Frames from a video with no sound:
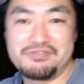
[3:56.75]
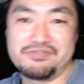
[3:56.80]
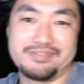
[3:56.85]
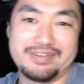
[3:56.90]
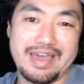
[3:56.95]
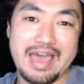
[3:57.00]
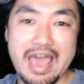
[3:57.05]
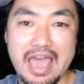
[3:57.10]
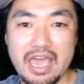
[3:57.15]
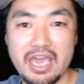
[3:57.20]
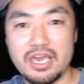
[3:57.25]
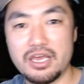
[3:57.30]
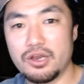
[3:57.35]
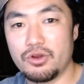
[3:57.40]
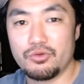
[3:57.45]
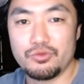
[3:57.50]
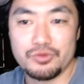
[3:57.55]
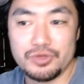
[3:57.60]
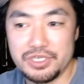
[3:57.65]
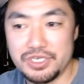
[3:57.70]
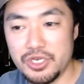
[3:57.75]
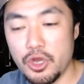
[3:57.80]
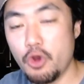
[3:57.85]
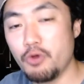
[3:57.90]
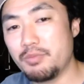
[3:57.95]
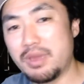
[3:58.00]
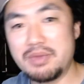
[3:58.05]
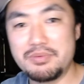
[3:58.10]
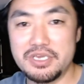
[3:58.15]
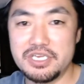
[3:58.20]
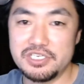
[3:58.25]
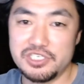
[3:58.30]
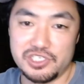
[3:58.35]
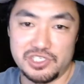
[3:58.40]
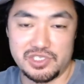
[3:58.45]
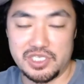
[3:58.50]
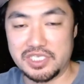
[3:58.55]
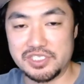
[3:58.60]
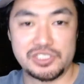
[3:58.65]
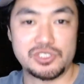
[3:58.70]
I don't really know. Maybe he just
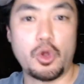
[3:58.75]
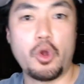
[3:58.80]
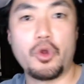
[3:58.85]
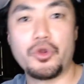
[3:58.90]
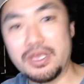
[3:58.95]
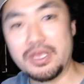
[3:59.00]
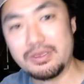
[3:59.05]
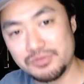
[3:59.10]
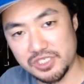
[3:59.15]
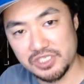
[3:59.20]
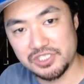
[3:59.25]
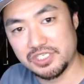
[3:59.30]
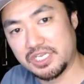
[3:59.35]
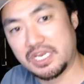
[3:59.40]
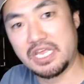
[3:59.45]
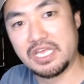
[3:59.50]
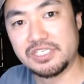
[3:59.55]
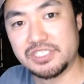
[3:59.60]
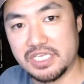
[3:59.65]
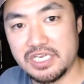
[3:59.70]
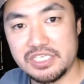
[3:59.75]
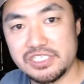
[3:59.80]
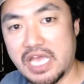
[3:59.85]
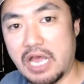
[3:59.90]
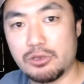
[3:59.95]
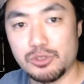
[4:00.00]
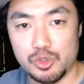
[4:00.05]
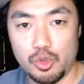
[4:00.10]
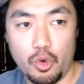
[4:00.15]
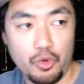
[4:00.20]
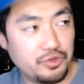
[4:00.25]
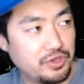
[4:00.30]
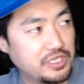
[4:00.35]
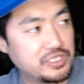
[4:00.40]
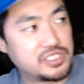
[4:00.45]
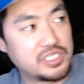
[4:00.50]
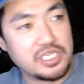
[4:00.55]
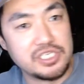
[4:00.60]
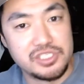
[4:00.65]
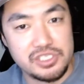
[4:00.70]
thinks it's on him since it's in his household and it's
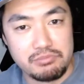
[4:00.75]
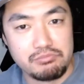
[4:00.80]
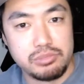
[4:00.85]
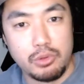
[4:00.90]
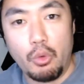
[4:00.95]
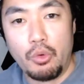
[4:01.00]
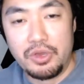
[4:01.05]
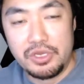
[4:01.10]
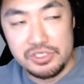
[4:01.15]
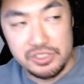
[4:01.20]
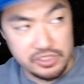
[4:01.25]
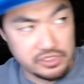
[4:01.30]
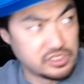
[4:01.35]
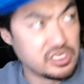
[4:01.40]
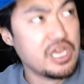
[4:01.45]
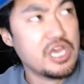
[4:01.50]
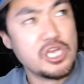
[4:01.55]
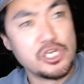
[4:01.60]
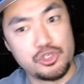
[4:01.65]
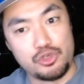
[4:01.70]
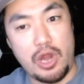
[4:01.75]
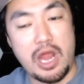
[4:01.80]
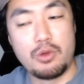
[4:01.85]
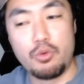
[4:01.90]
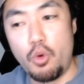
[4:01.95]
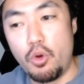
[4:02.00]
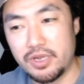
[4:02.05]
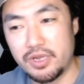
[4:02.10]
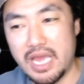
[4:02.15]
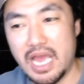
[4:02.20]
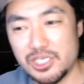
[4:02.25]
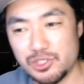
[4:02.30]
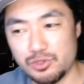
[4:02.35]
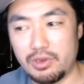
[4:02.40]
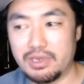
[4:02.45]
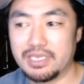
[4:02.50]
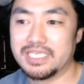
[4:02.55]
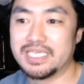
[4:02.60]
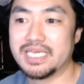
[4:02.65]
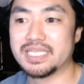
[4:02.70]
his employees as drywall guy, so I
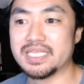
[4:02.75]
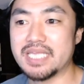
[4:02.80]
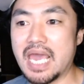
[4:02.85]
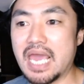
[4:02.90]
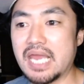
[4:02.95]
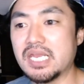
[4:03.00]
get that.